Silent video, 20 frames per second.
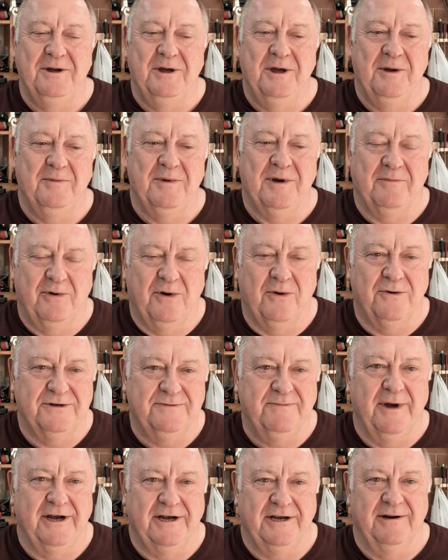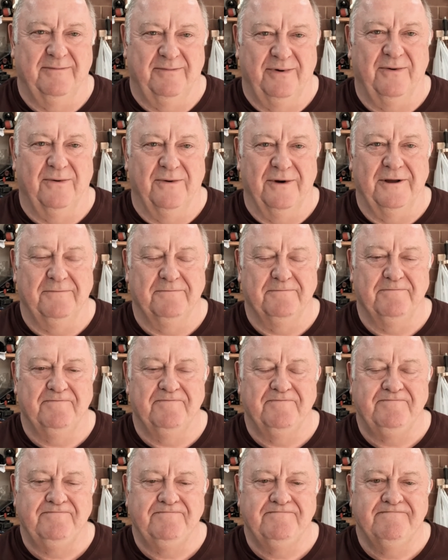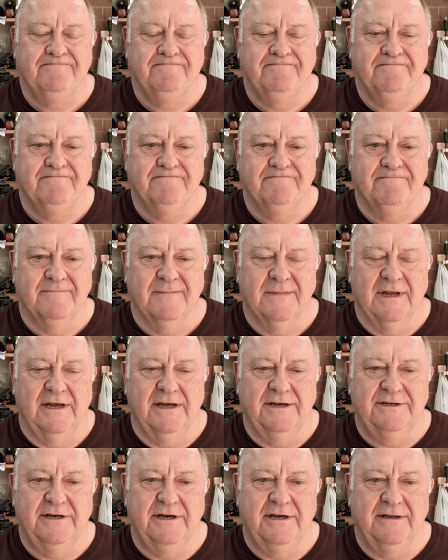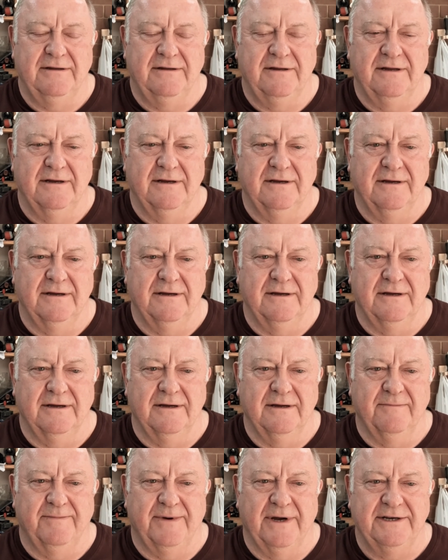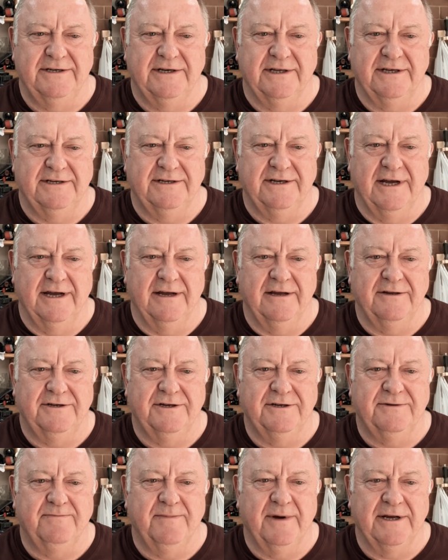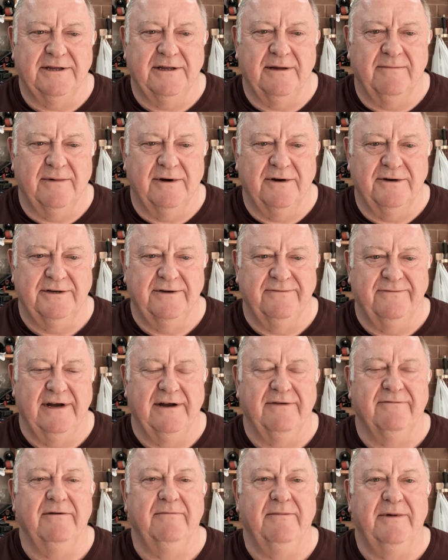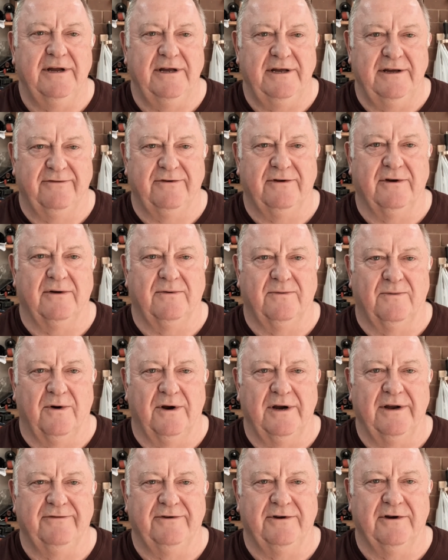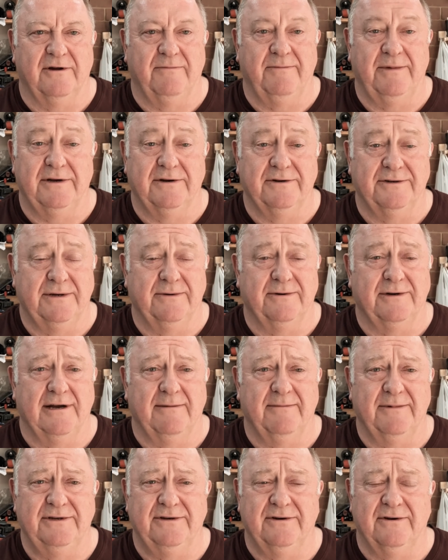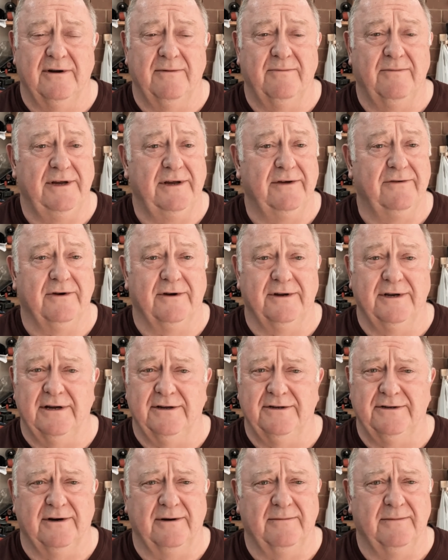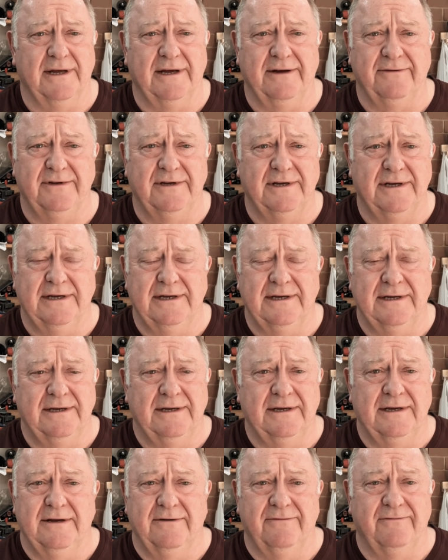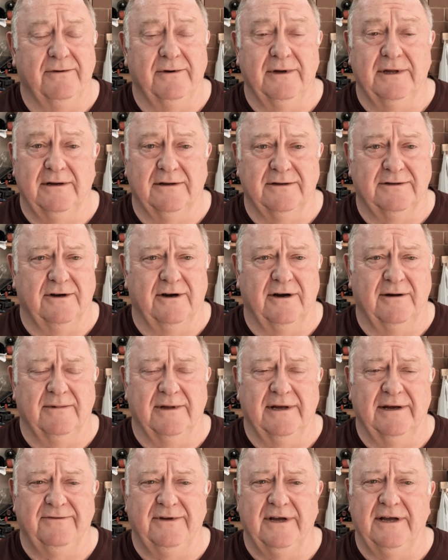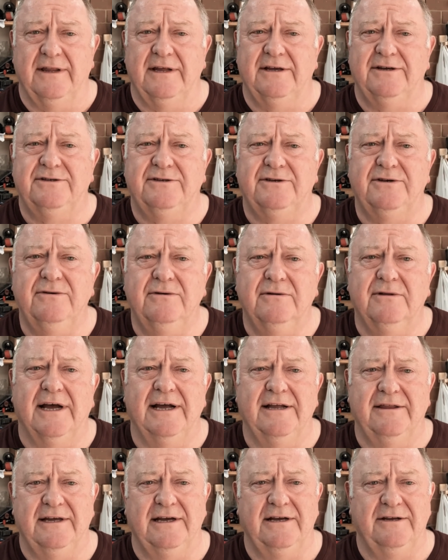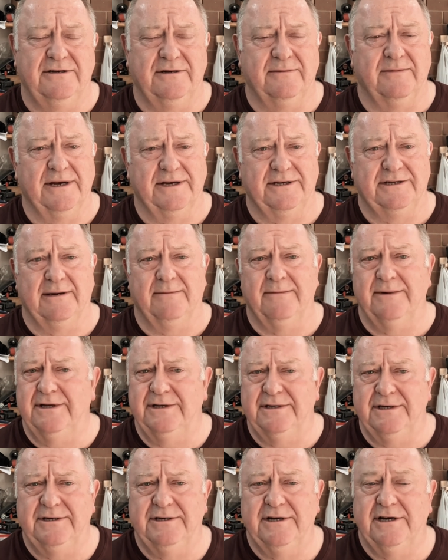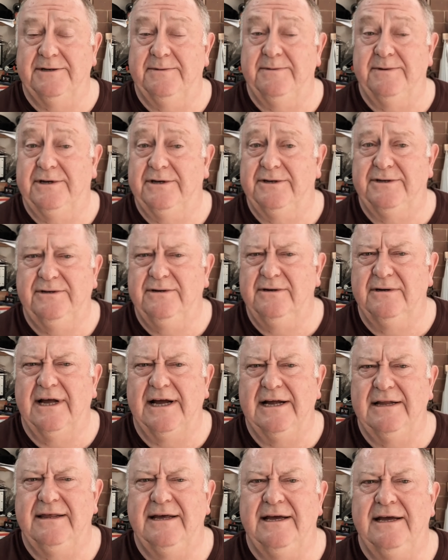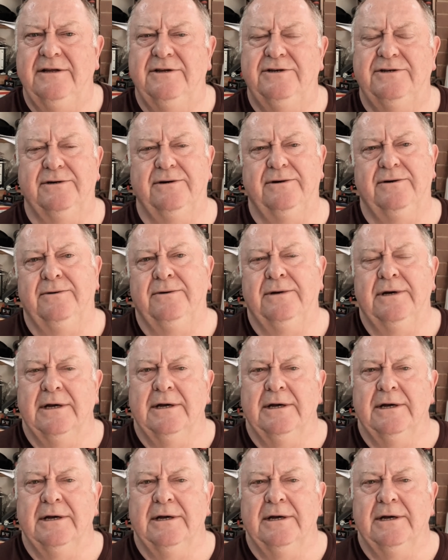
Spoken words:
but Paul was making a point. He said, basically saying, just make the most of every minute you've got while you've got it, because there'll come a time when you've got no time left. Very little time left. And it's too late then to make some of these adjustments. It's too late then to